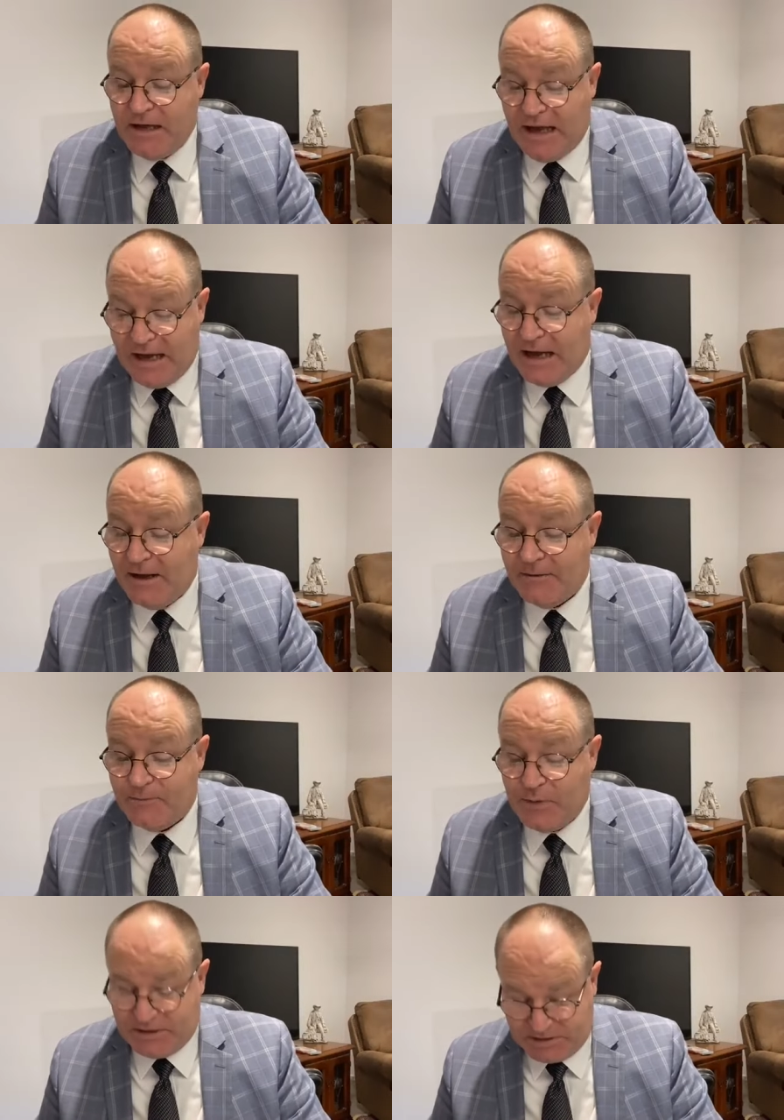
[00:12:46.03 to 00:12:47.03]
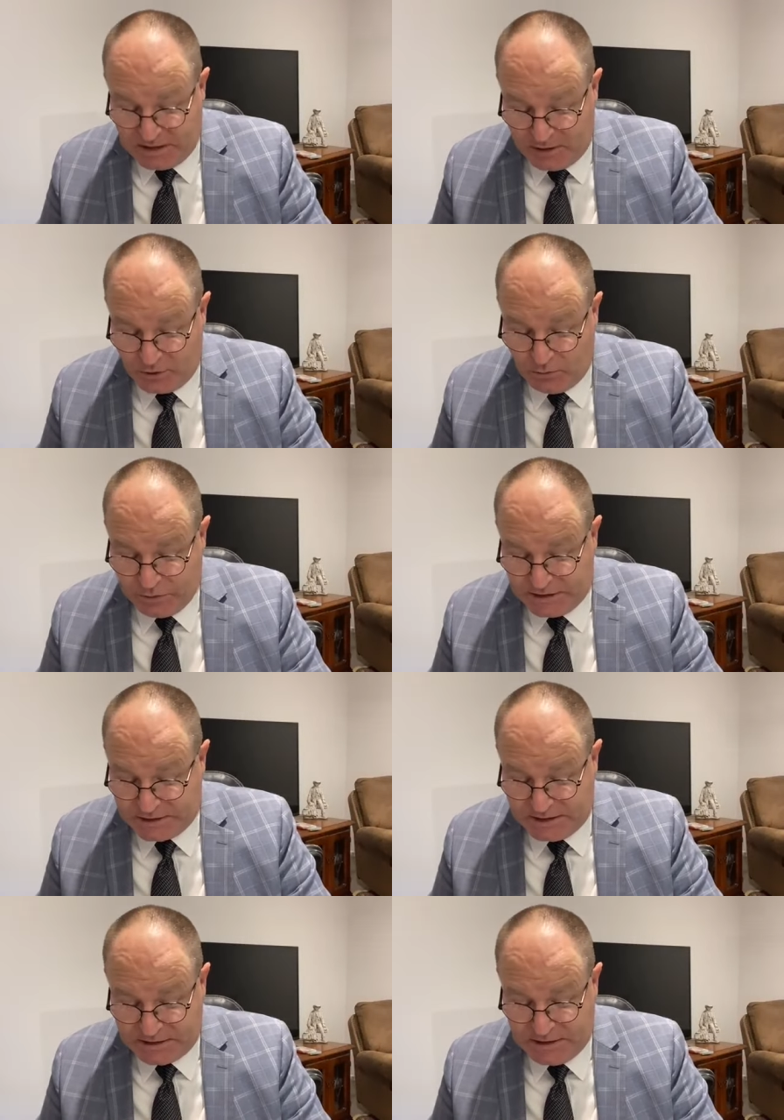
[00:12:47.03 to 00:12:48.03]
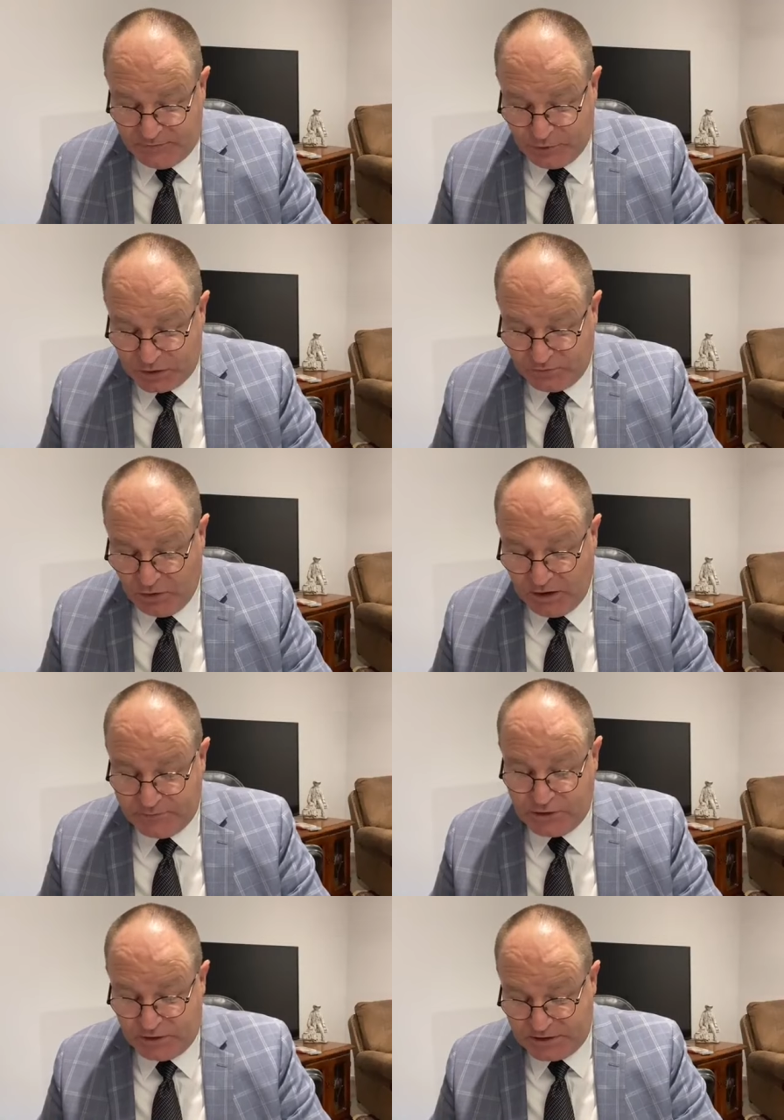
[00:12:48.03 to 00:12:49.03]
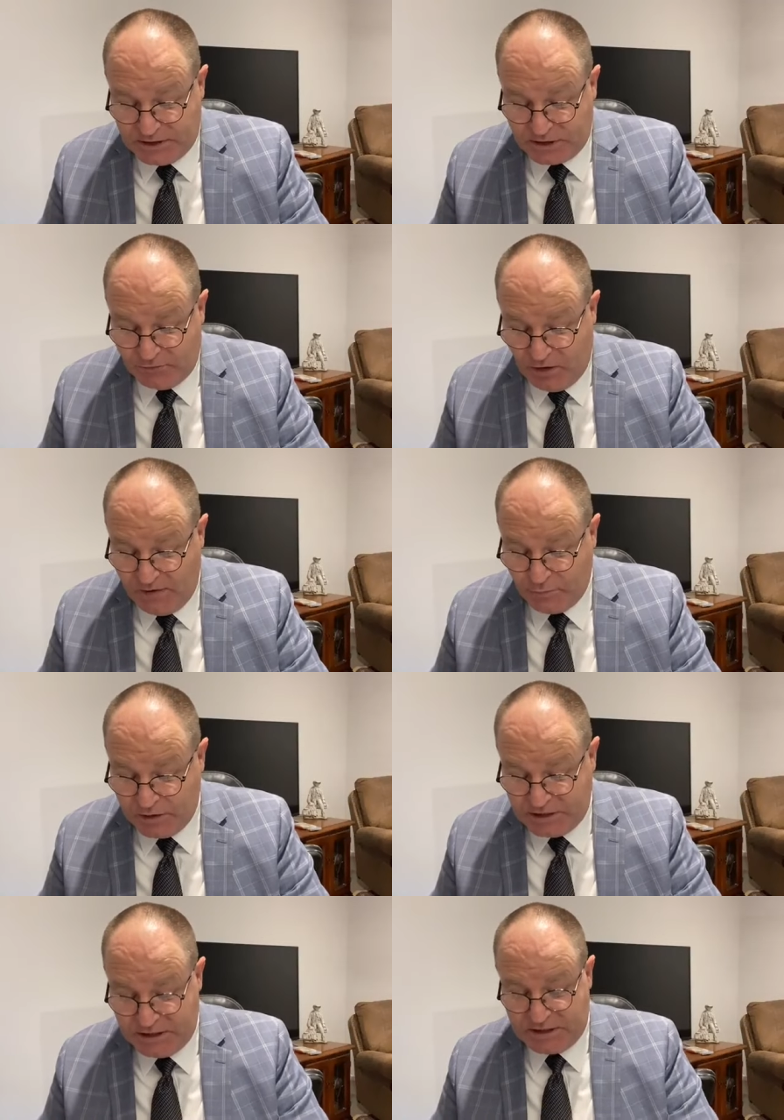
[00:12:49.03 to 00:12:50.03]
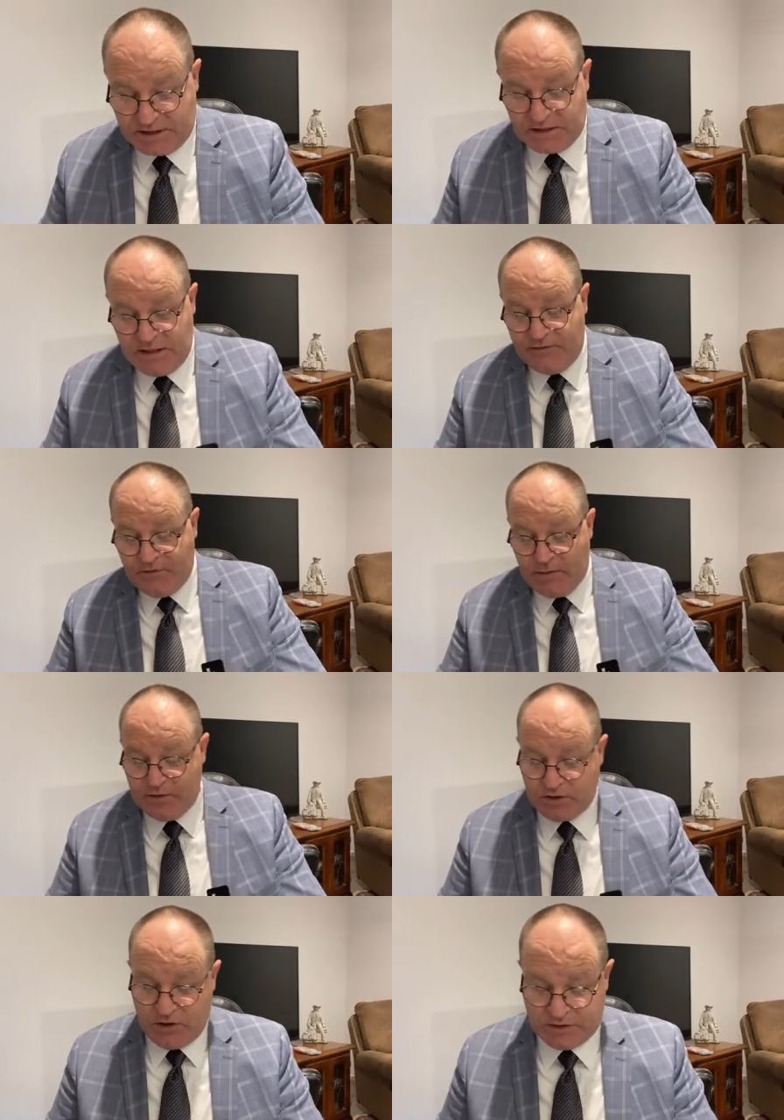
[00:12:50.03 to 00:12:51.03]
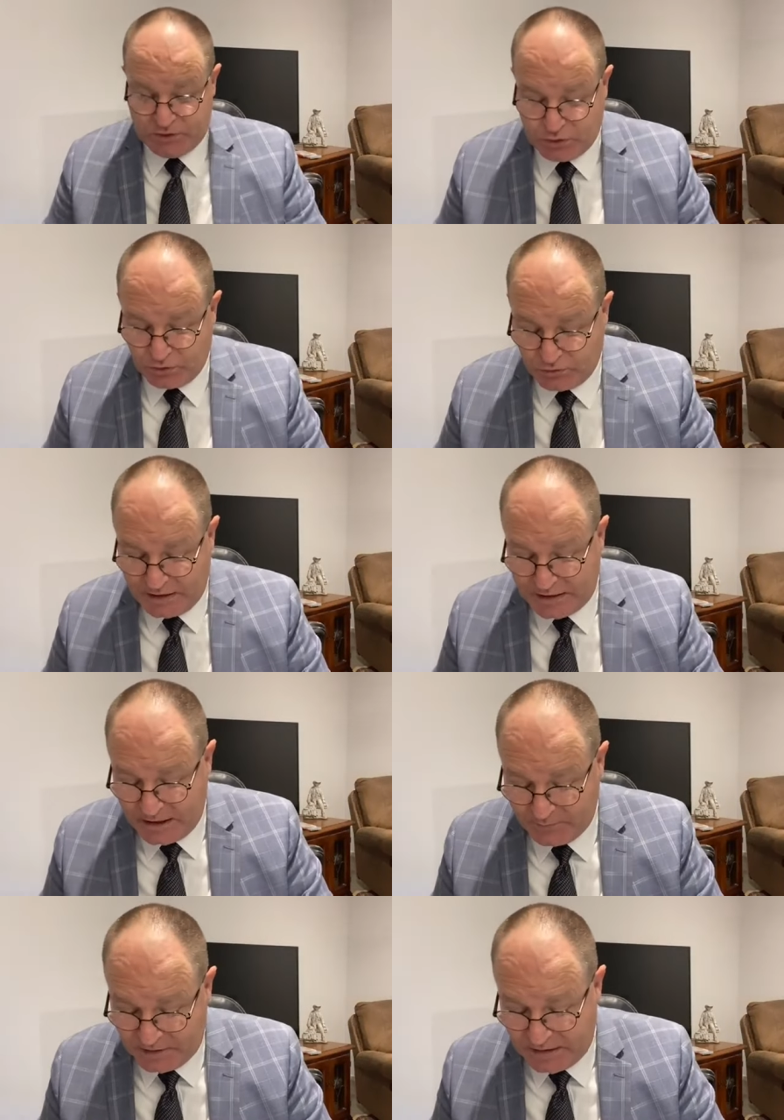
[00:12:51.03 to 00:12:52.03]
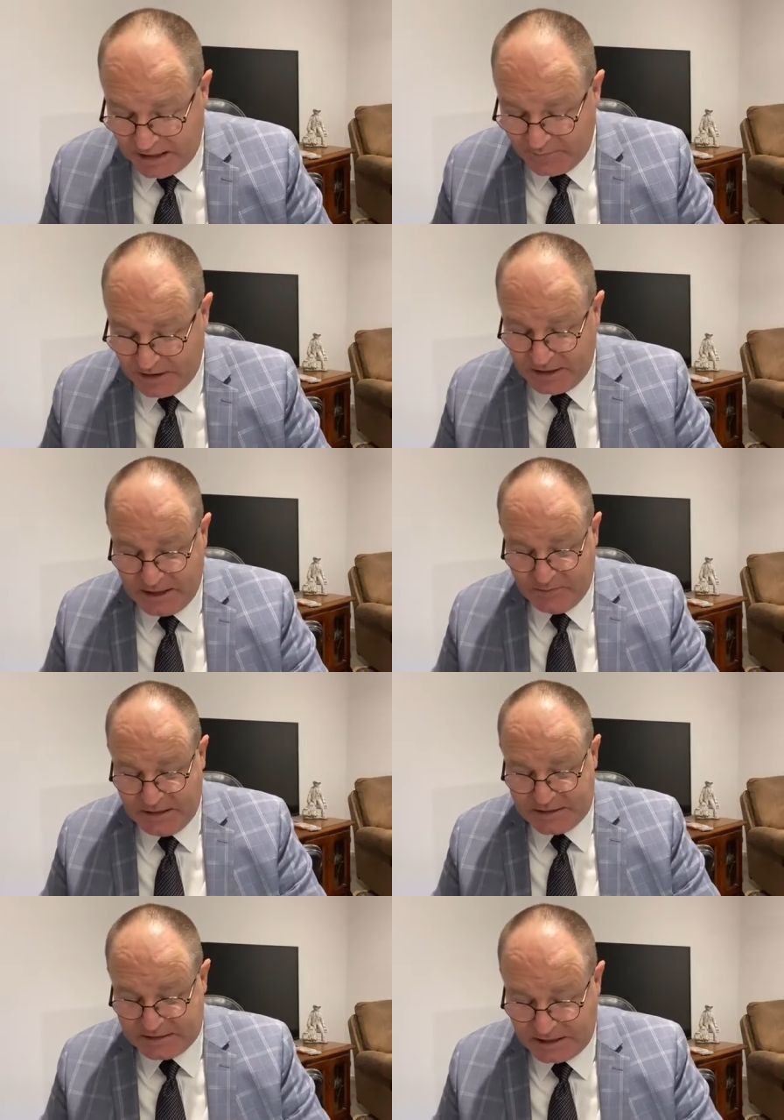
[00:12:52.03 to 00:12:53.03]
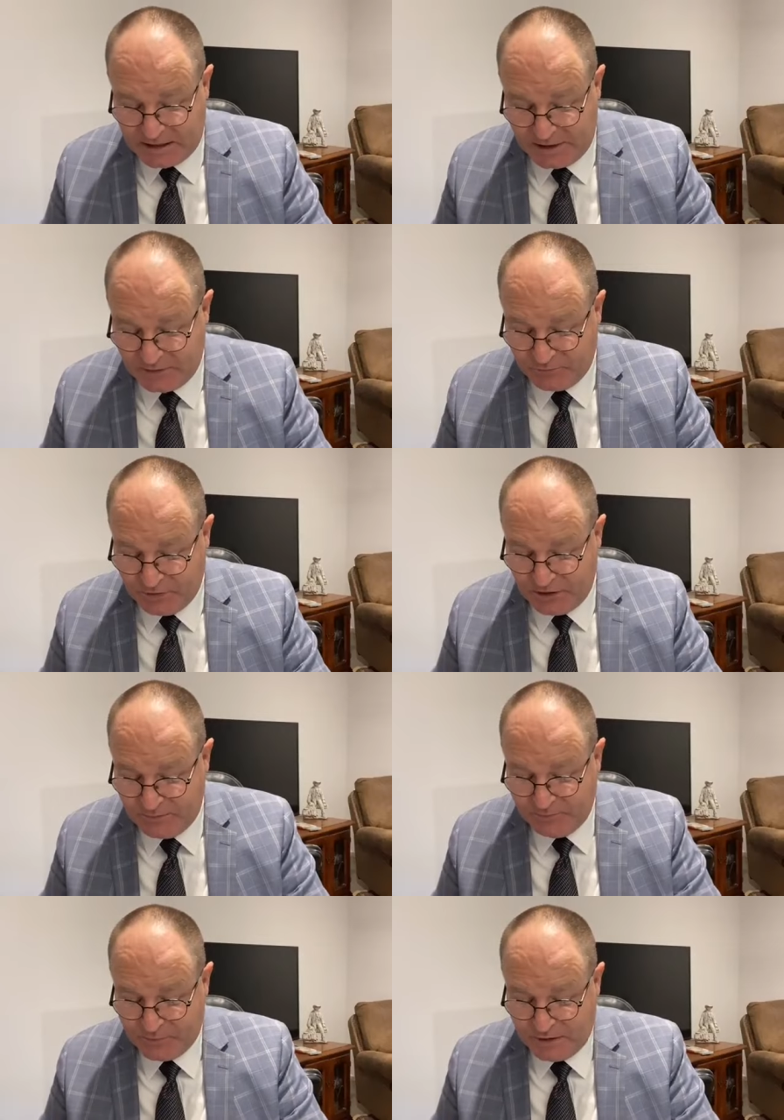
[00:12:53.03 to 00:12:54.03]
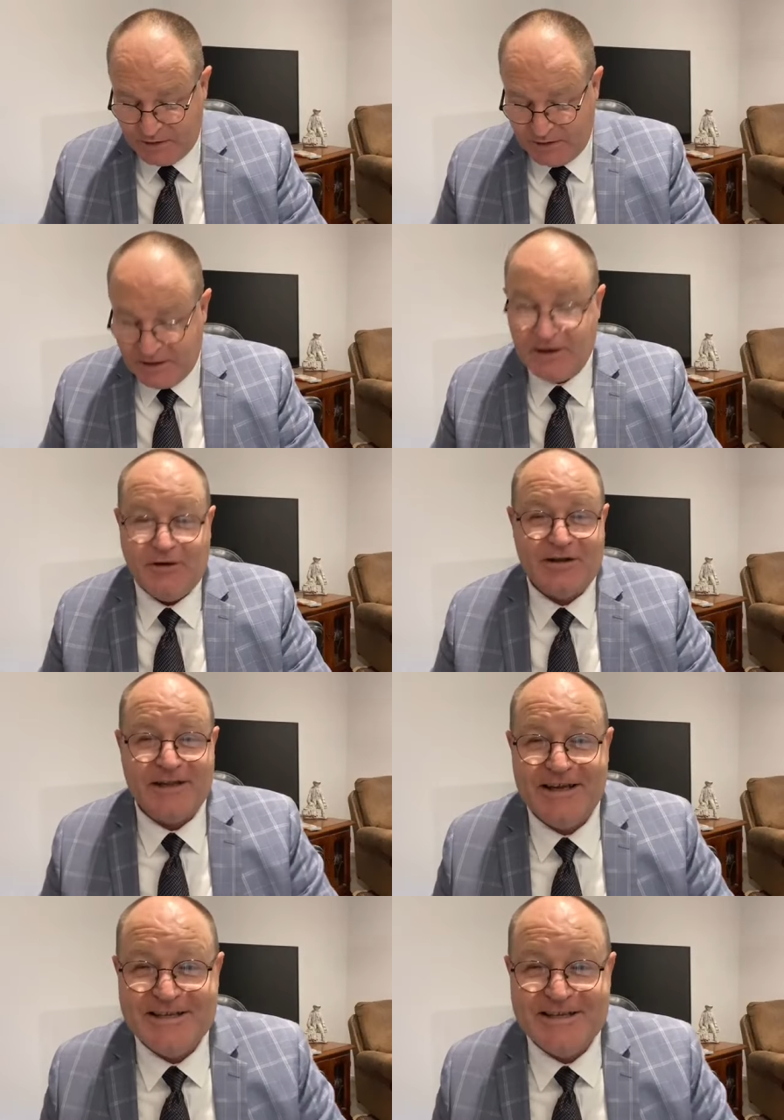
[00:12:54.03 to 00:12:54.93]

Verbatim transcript: Uh, but uh, look at what he says here, verse 5, John 6 5. And when Jesus then lifted up his eyes and saw a great company come unto him, he said unto Philip, I uh, like that.